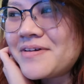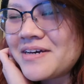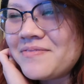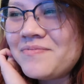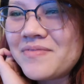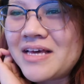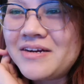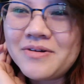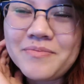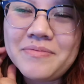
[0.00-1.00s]
but I, I
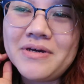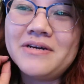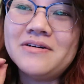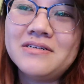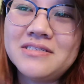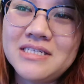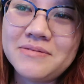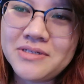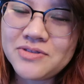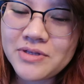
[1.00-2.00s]
don't know, maybe I'll, I'll see
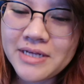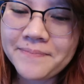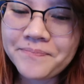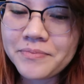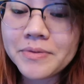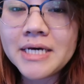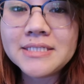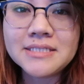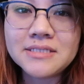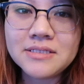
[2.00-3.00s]
about doing that. But
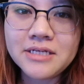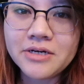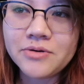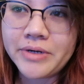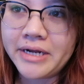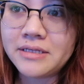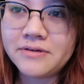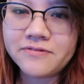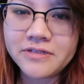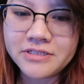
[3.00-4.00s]
that's, you know, when I
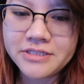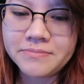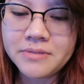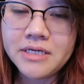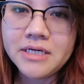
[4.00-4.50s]
leave for the gym.